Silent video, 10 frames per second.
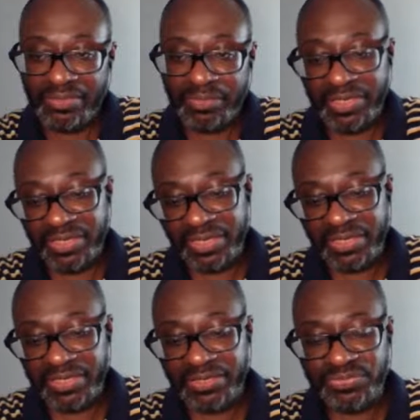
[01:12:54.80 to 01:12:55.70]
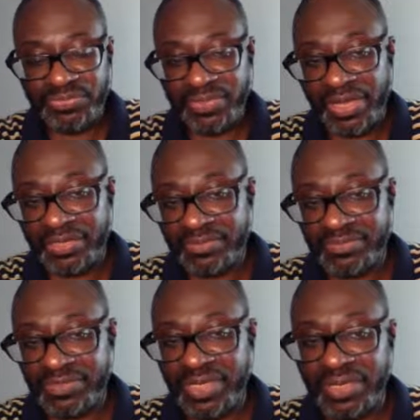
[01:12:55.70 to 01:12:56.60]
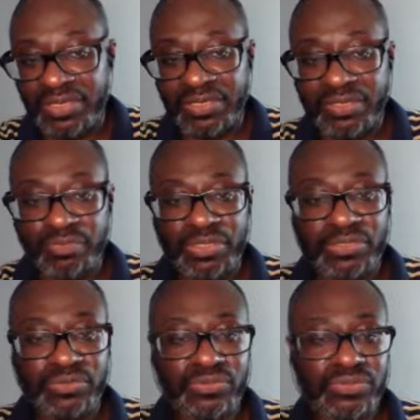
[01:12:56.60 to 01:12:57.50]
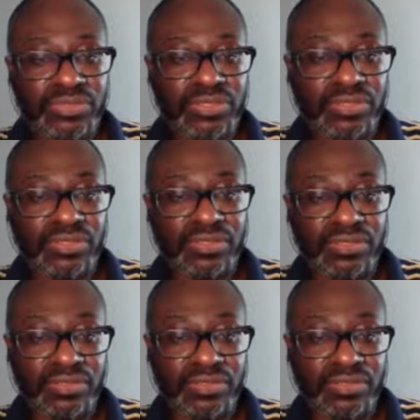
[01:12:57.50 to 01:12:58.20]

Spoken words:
But again, if they say it can balloon to